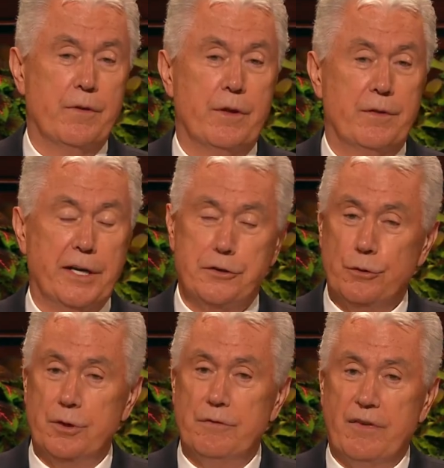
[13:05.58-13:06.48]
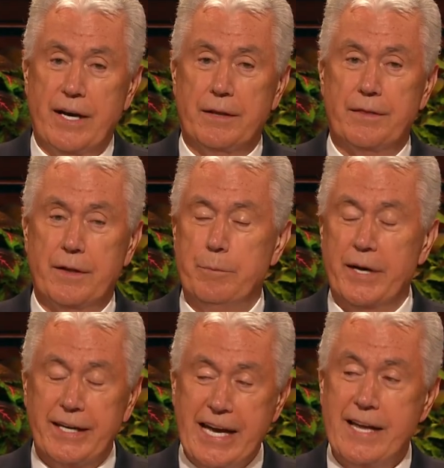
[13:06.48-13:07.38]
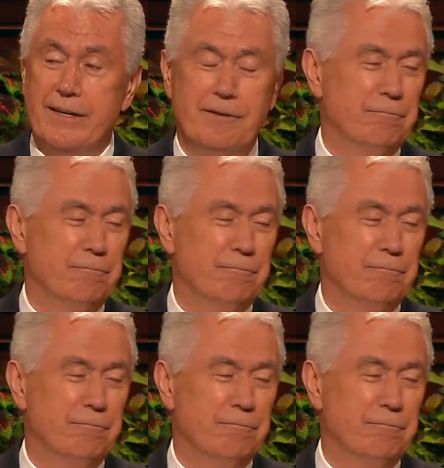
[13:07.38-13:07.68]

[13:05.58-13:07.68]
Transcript: that you invite them again.